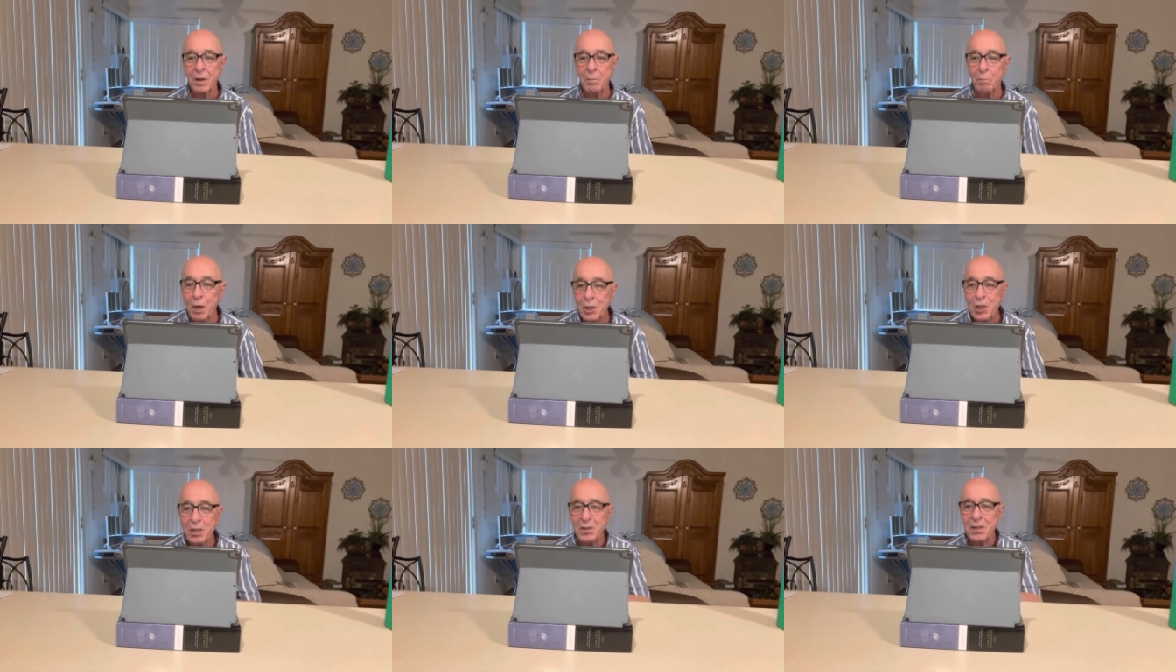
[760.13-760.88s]

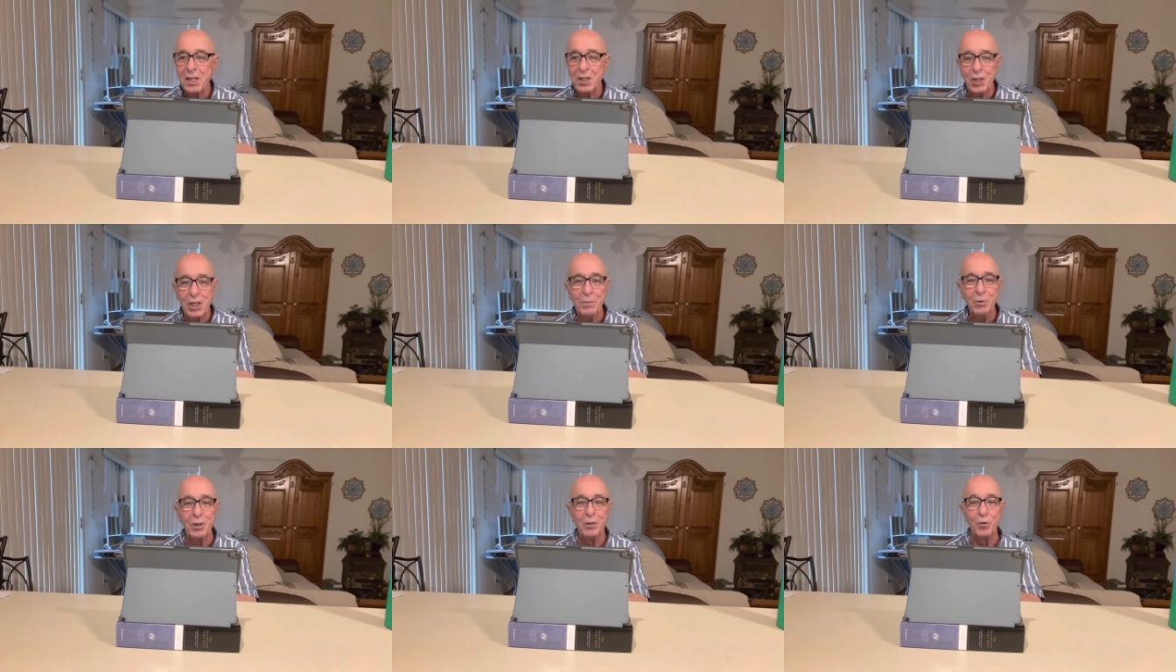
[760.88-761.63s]
Much as the
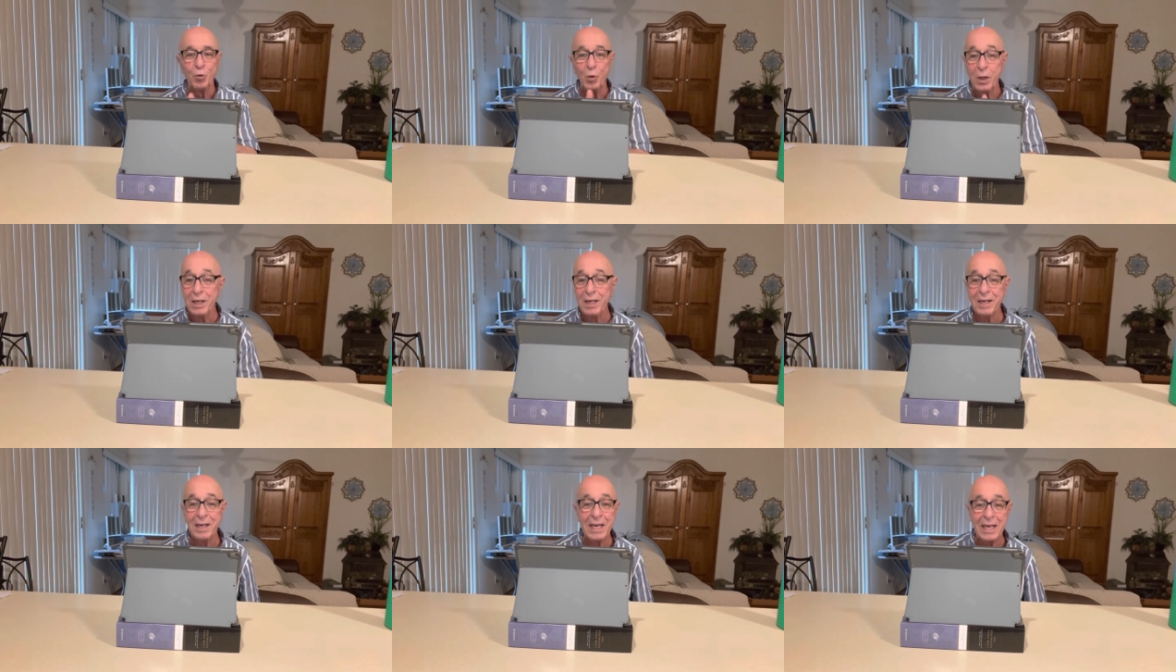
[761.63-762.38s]
Egyptians
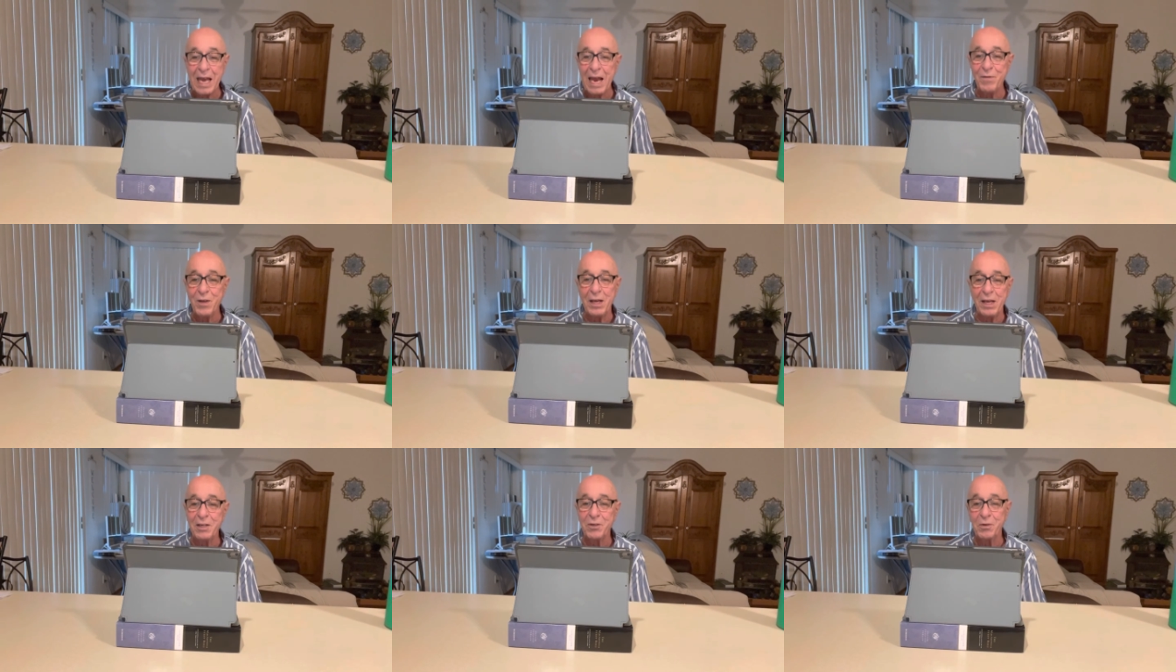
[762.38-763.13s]
willingly gave the
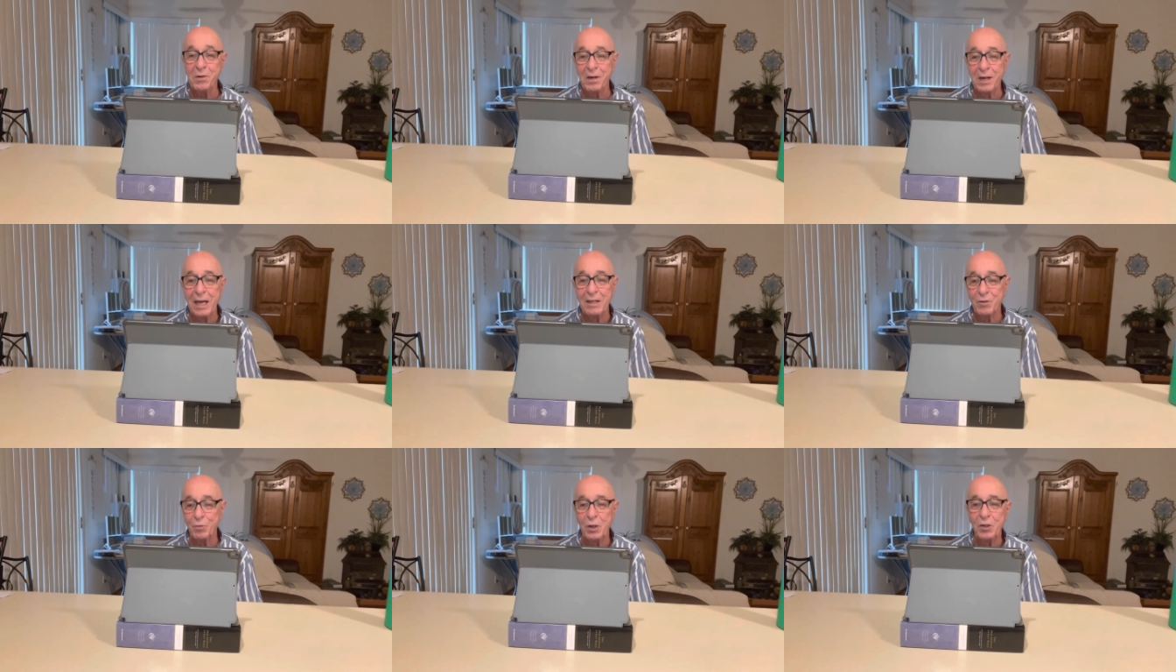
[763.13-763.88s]

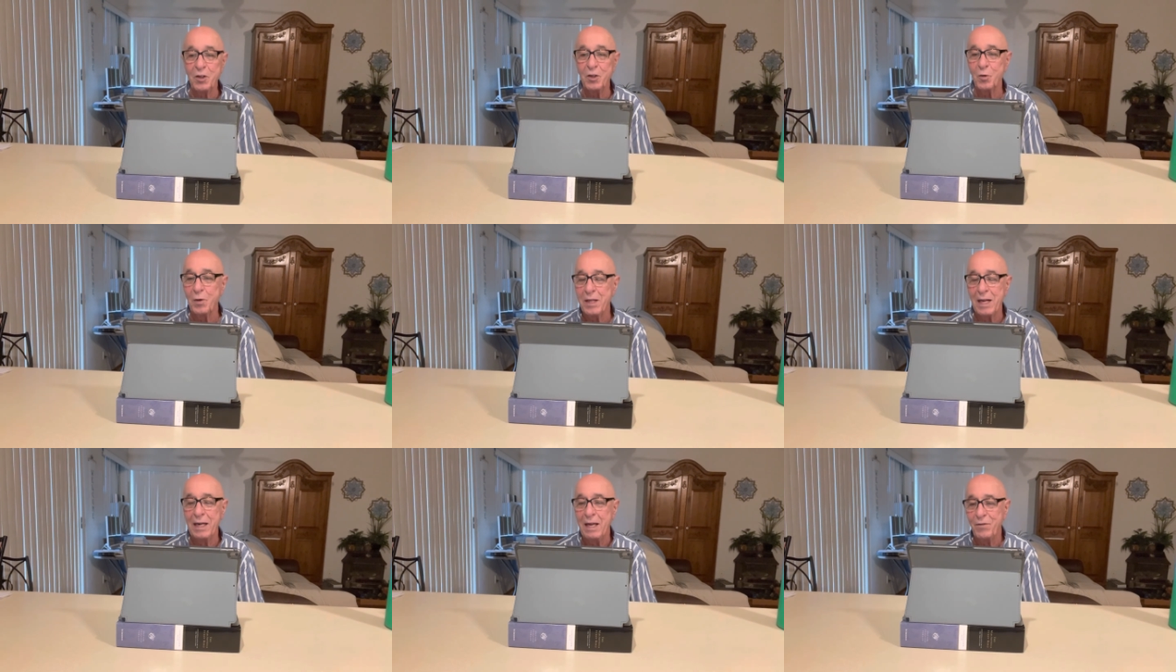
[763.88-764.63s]
Israelites riches when they
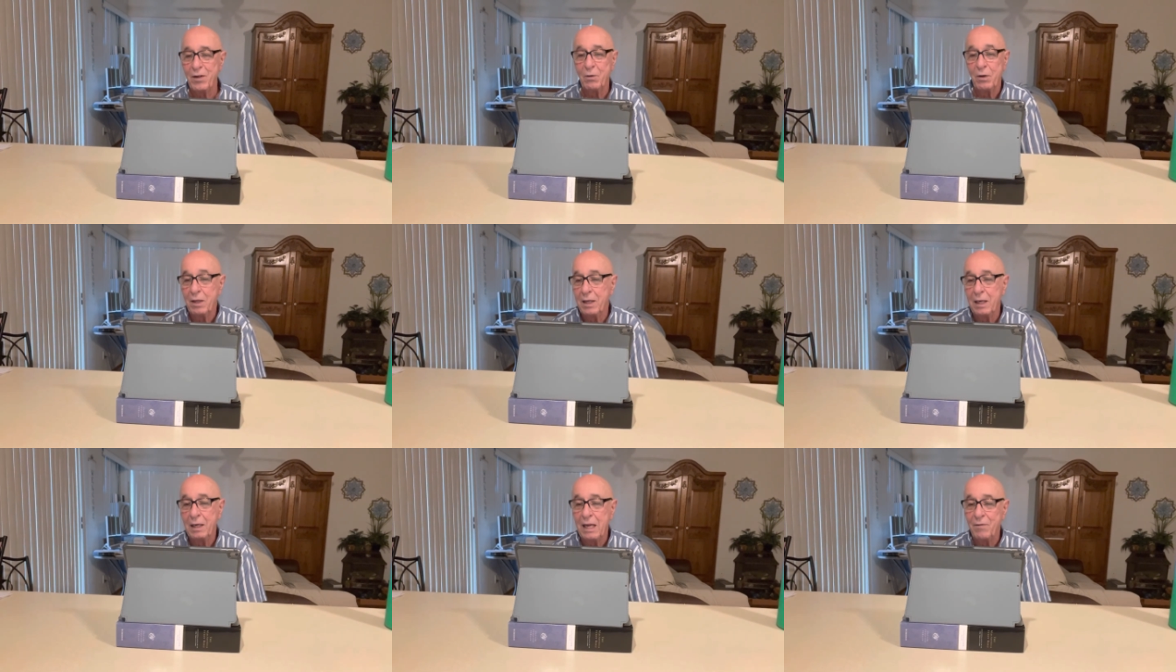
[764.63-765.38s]
left, uh,
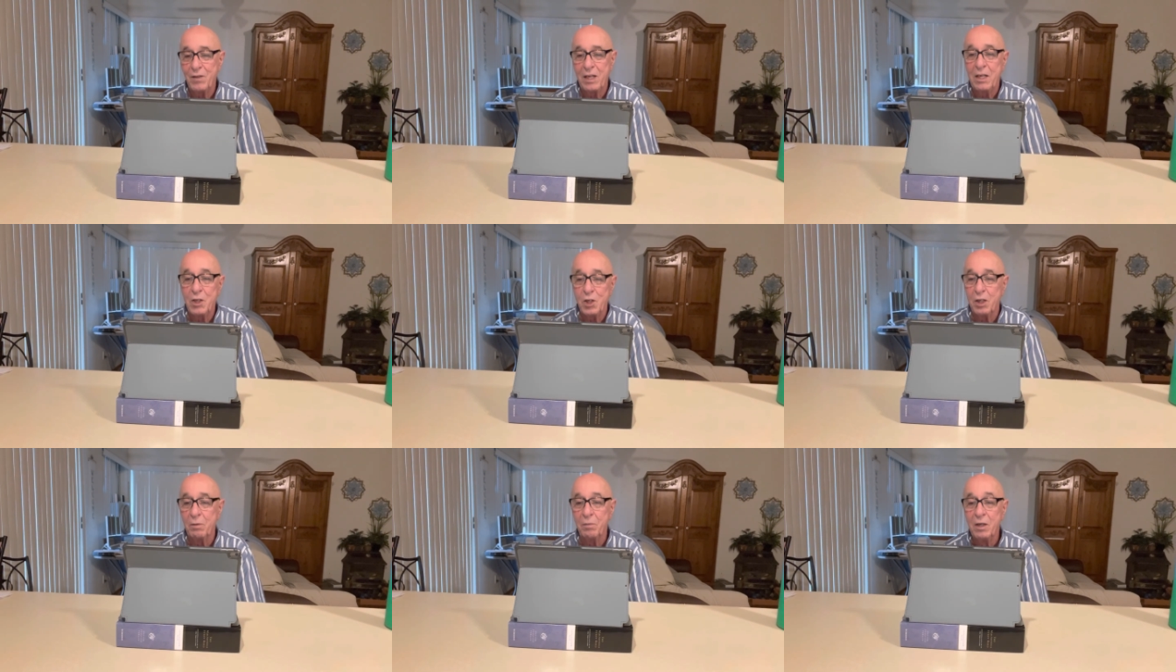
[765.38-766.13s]
left
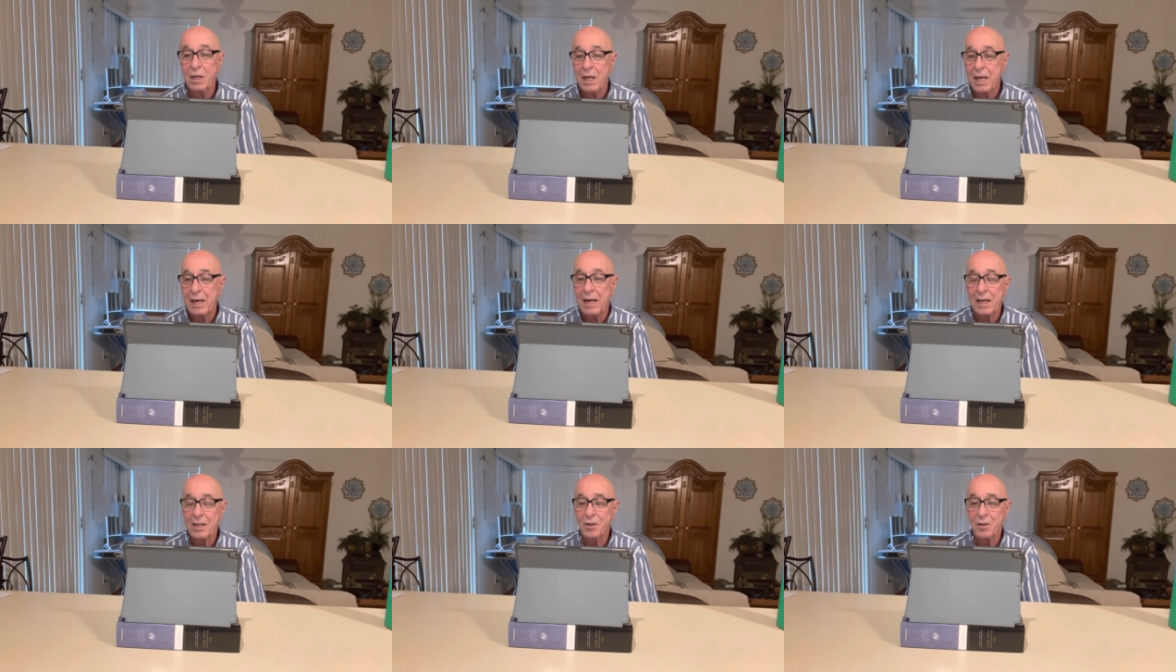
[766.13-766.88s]
Egypt in
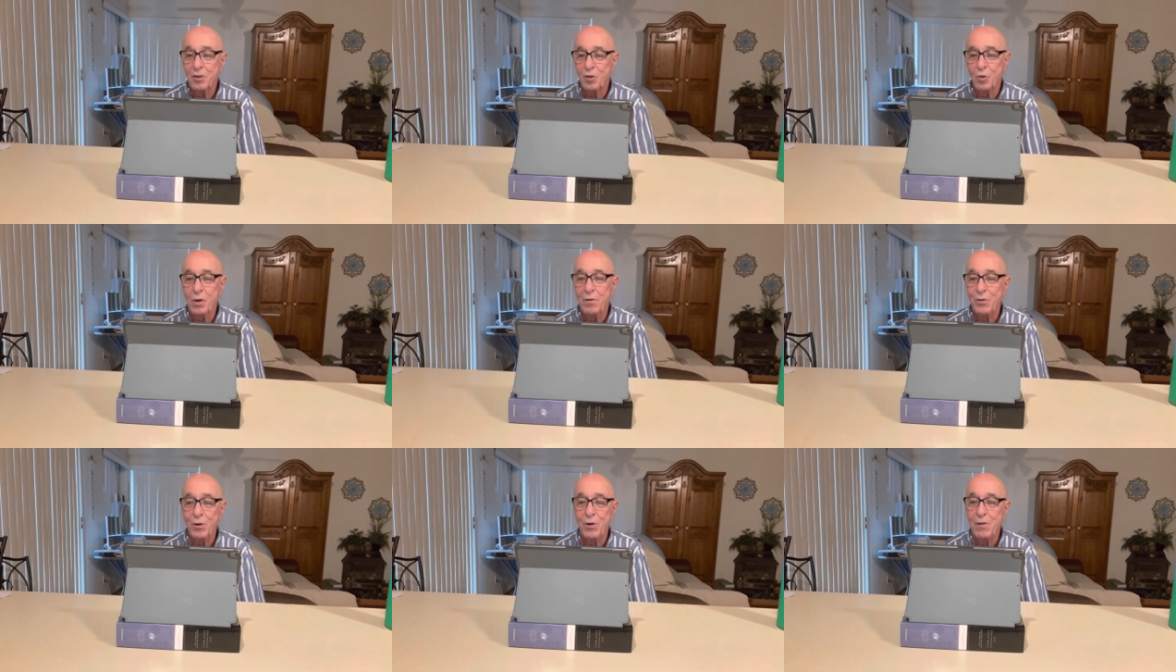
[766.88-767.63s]
Exodus
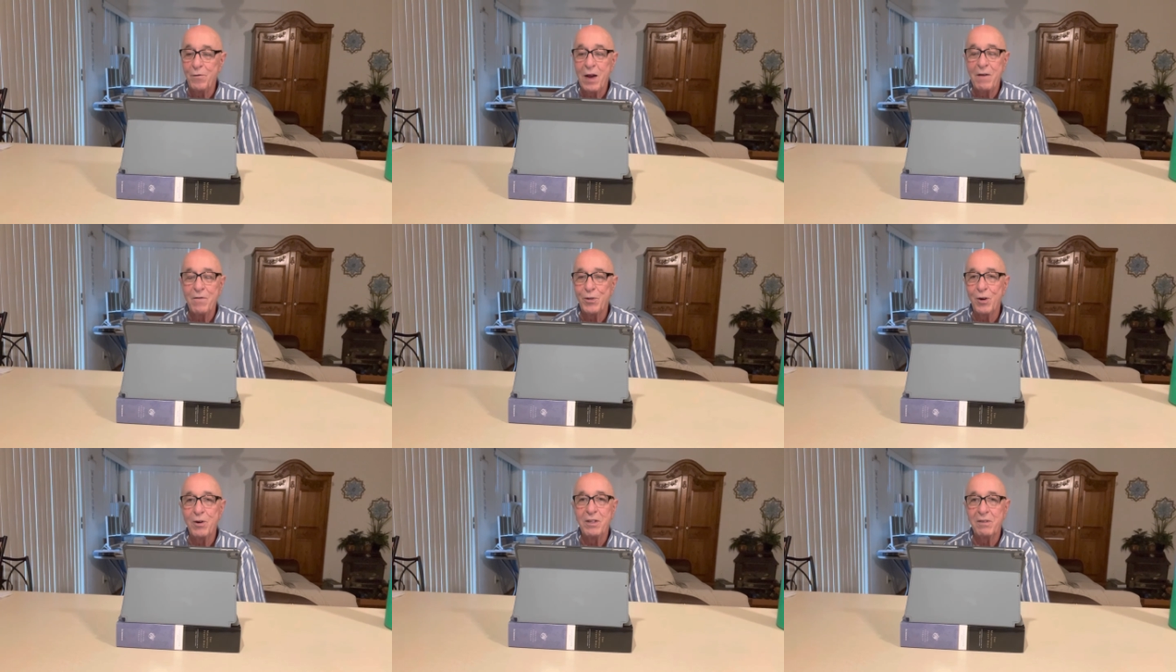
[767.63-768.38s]
12, 35, and
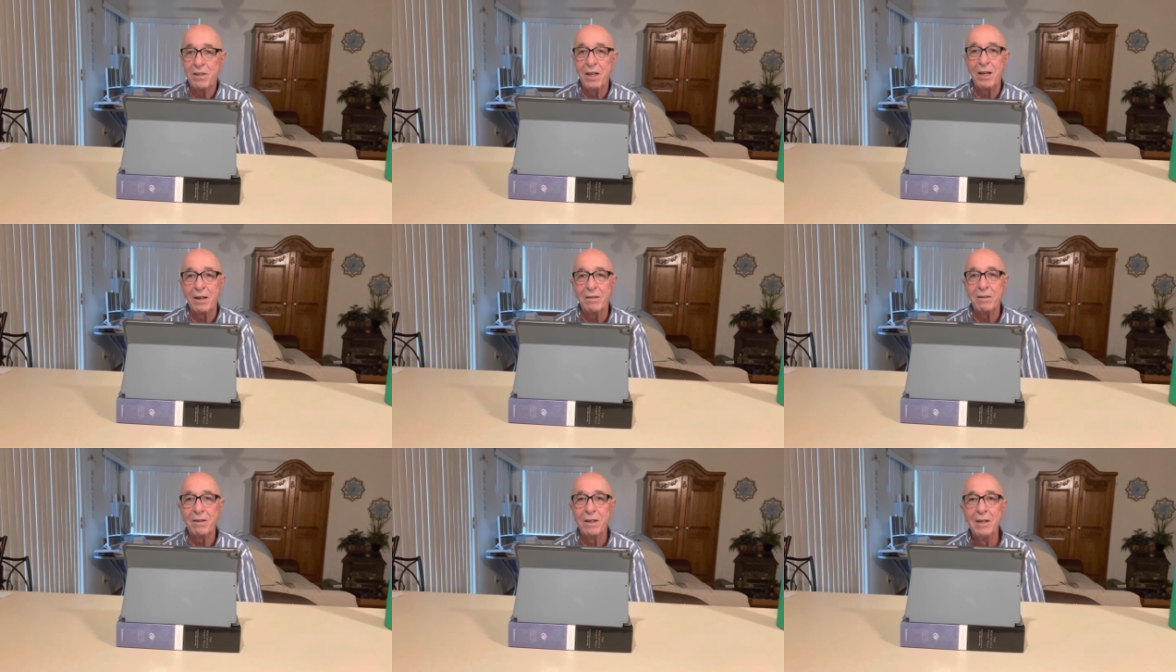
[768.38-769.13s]
36.